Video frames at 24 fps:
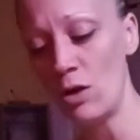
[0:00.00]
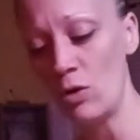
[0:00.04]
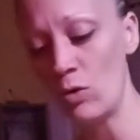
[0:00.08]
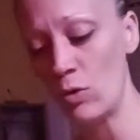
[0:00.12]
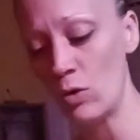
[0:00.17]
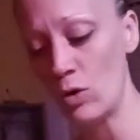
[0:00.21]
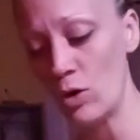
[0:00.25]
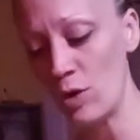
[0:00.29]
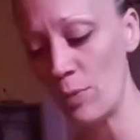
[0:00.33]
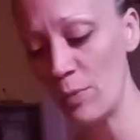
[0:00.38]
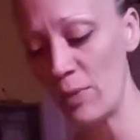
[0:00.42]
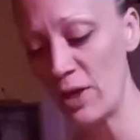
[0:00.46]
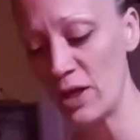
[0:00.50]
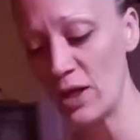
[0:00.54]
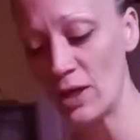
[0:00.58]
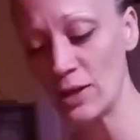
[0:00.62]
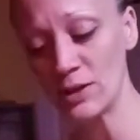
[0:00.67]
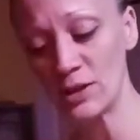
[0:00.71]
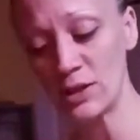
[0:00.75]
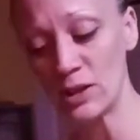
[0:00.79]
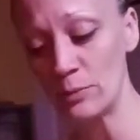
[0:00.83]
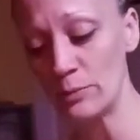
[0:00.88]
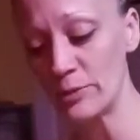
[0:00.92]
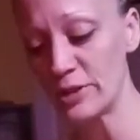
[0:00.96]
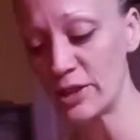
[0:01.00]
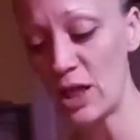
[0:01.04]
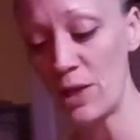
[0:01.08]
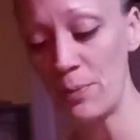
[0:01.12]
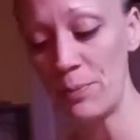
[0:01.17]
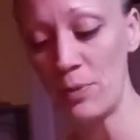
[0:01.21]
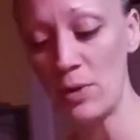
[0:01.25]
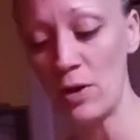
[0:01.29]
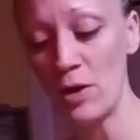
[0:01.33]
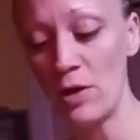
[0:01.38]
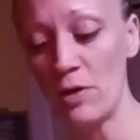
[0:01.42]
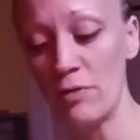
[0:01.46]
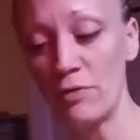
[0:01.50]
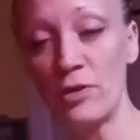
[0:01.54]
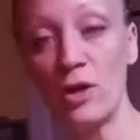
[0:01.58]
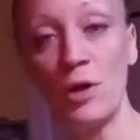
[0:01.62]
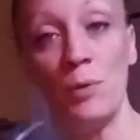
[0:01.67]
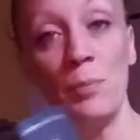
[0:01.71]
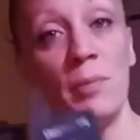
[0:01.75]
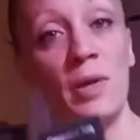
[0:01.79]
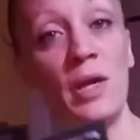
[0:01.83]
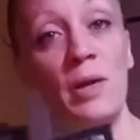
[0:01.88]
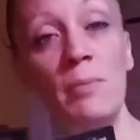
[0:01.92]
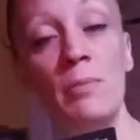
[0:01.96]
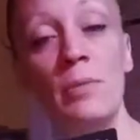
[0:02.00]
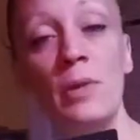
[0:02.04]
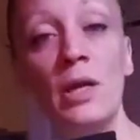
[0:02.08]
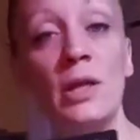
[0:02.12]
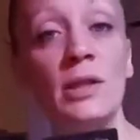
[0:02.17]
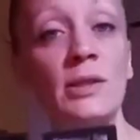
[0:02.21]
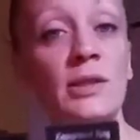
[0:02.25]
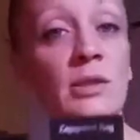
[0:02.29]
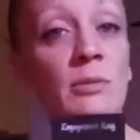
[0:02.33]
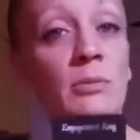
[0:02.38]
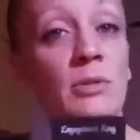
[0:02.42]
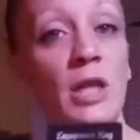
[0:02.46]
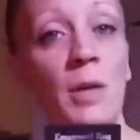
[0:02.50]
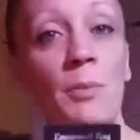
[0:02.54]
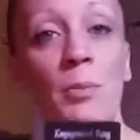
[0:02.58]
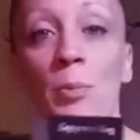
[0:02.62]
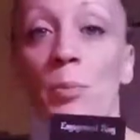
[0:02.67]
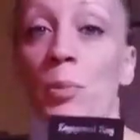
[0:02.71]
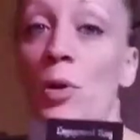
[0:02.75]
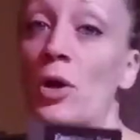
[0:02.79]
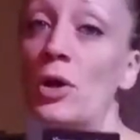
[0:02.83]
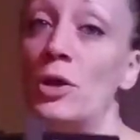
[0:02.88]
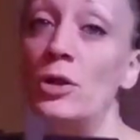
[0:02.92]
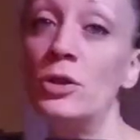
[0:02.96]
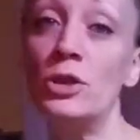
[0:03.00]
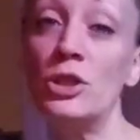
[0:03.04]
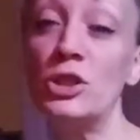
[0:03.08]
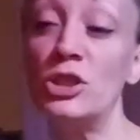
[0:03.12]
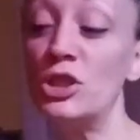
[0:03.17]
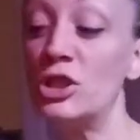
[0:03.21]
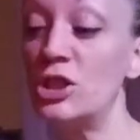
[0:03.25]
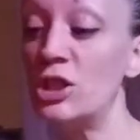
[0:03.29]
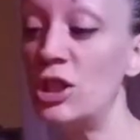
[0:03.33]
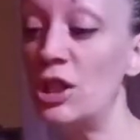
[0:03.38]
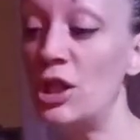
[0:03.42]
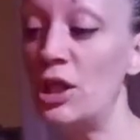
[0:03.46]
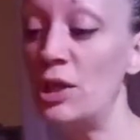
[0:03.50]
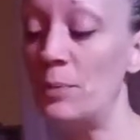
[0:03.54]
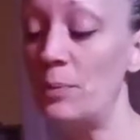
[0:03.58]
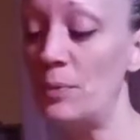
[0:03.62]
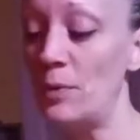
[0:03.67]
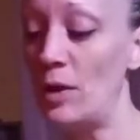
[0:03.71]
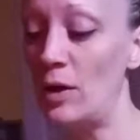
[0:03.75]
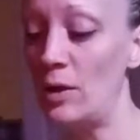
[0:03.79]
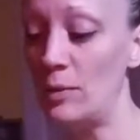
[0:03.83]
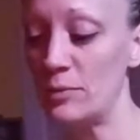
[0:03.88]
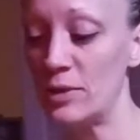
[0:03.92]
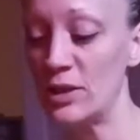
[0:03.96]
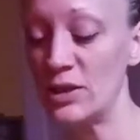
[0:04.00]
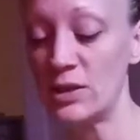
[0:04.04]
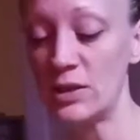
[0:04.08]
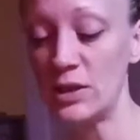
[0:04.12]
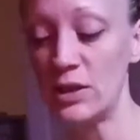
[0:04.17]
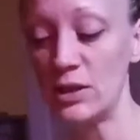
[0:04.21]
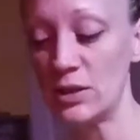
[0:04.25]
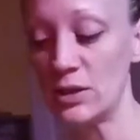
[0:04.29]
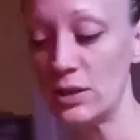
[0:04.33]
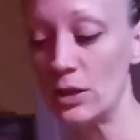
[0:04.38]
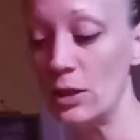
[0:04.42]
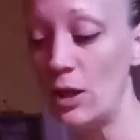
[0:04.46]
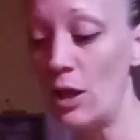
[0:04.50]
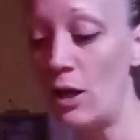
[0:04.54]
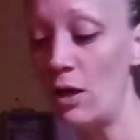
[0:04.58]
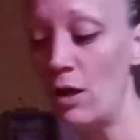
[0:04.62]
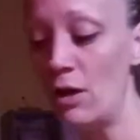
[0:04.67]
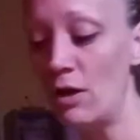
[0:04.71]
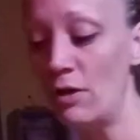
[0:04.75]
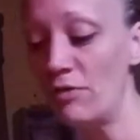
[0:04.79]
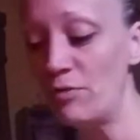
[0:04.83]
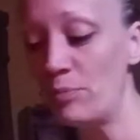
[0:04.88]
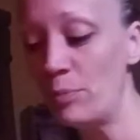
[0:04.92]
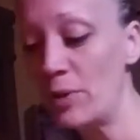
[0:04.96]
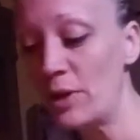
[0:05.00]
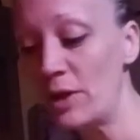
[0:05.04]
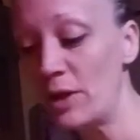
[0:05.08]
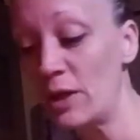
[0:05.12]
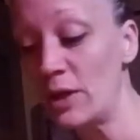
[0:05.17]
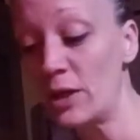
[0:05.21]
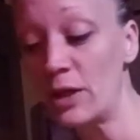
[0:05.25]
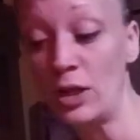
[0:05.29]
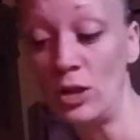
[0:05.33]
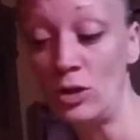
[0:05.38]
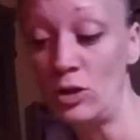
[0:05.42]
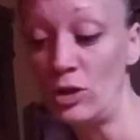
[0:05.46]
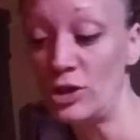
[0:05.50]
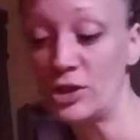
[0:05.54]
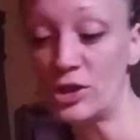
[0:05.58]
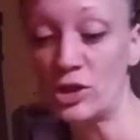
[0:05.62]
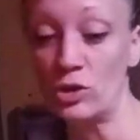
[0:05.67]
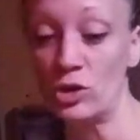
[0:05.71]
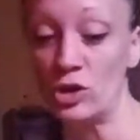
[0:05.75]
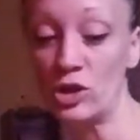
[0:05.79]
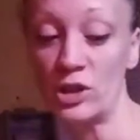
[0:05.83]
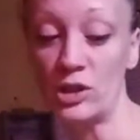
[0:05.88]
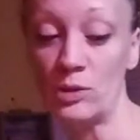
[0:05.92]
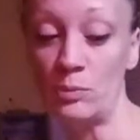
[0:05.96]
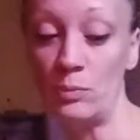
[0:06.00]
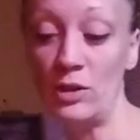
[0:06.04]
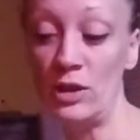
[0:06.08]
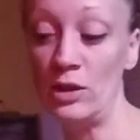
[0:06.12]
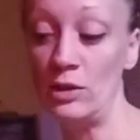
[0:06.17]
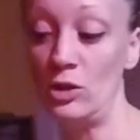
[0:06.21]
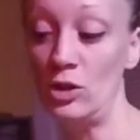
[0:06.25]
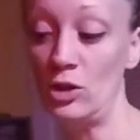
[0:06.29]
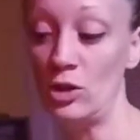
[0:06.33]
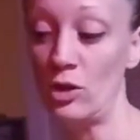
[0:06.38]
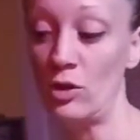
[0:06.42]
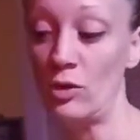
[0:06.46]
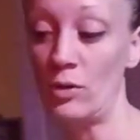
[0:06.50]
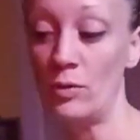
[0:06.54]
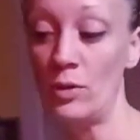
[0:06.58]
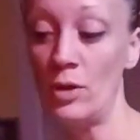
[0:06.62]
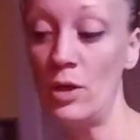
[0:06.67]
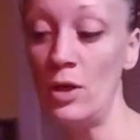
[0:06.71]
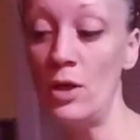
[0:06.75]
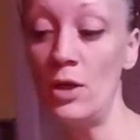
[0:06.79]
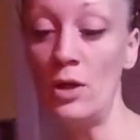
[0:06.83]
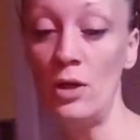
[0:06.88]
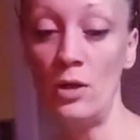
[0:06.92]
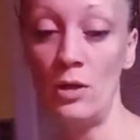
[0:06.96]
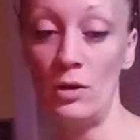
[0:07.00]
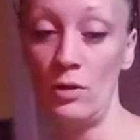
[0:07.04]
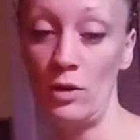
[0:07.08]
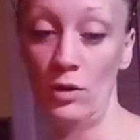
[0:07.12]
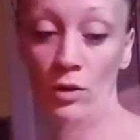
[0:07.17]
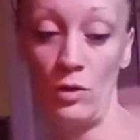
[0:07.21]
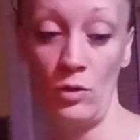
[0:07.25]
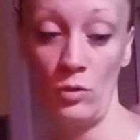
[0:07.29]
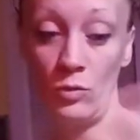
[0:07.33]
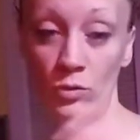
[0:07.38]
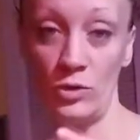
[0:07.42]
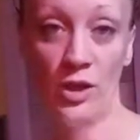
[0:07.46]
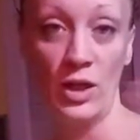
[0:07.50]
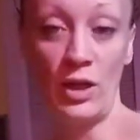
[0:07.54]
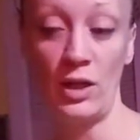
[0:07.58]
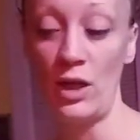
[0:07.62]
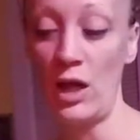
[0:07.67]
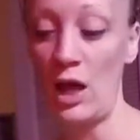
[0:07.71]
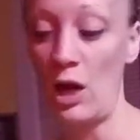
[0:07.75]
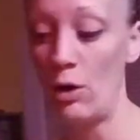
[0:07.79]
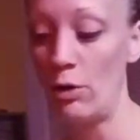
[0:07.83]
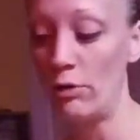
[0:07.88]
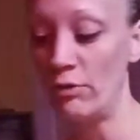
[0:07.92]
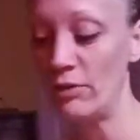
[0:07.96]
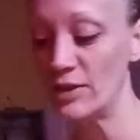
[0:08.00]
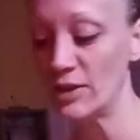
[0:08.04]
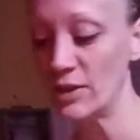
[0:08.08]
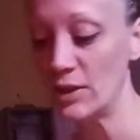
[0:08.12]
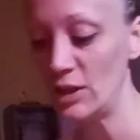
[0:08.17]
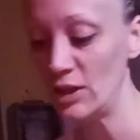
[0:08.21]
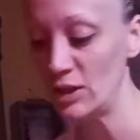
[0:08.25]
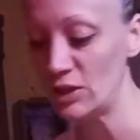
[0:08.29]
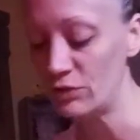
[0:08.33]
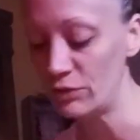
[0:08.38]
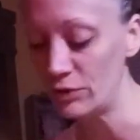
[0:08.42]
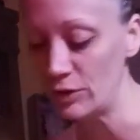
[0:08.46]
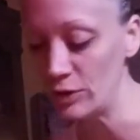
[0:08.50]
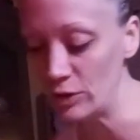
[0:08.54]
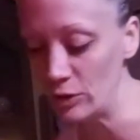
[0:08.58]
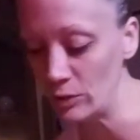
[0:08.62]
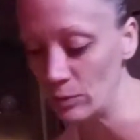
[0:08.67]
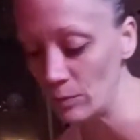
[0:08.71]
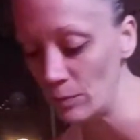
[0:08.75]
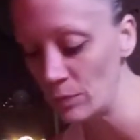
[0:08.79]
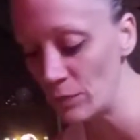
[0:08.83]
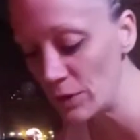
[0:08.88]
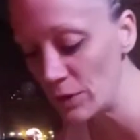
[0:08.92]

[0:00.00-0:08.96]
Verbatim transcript: or making some type of commitment, some type of partnership. Um, this is love, but it can also just mean, you know, take it how it resonates for you.